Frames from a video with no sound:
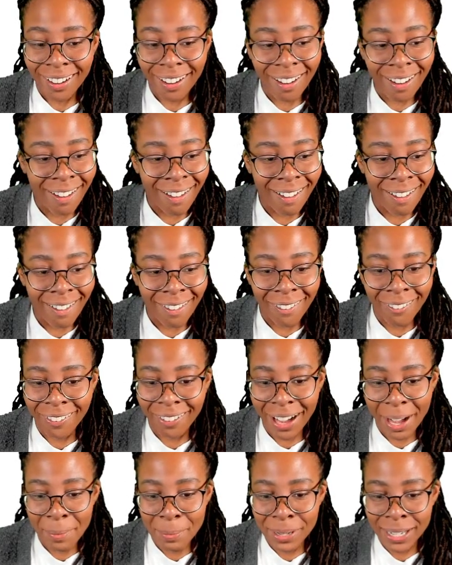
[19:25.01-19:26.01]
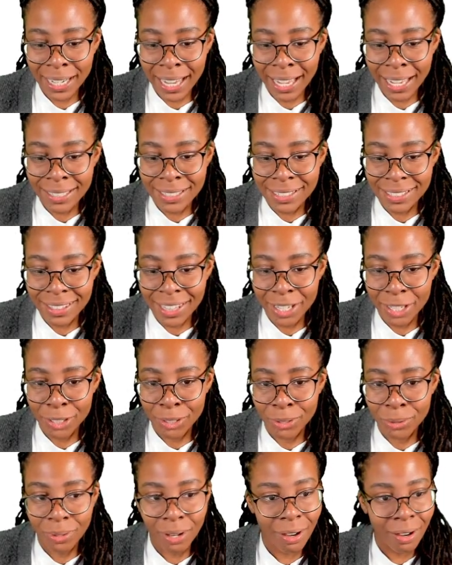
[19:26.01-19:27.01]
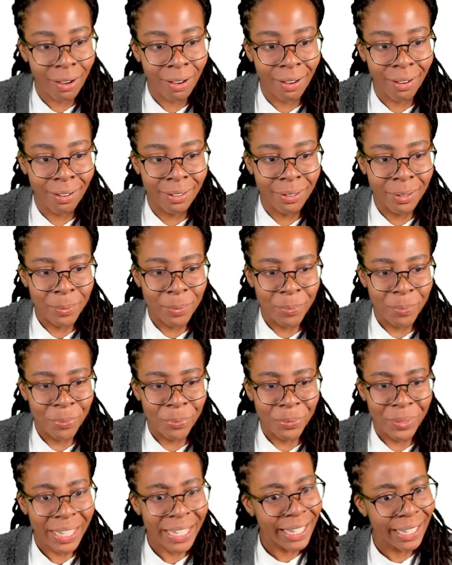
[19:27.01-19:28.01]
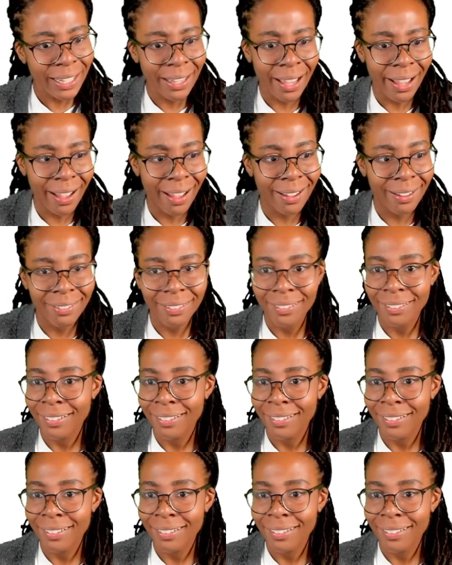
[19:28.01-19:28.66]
Oh, I'm glad that you are here.